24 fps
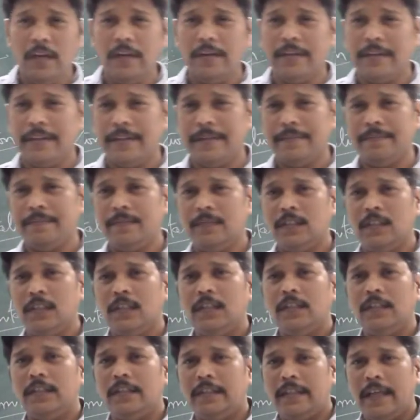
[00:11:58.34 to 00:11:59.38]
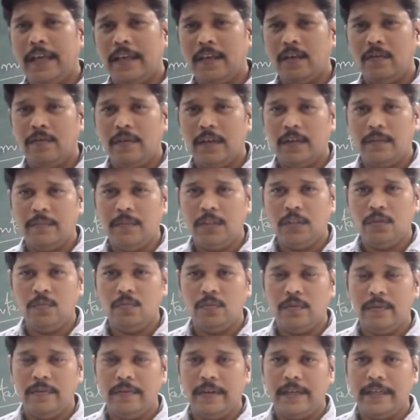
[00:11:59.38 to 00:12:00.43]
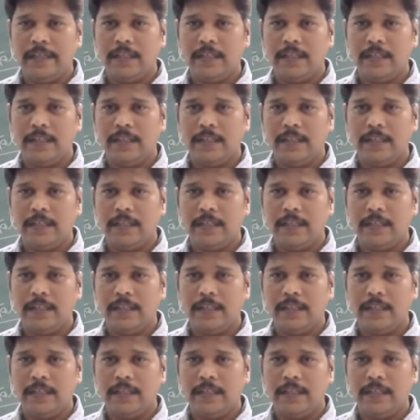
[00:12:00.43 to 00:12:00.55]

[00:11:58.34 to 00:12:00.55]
Okay, thank you very much. We will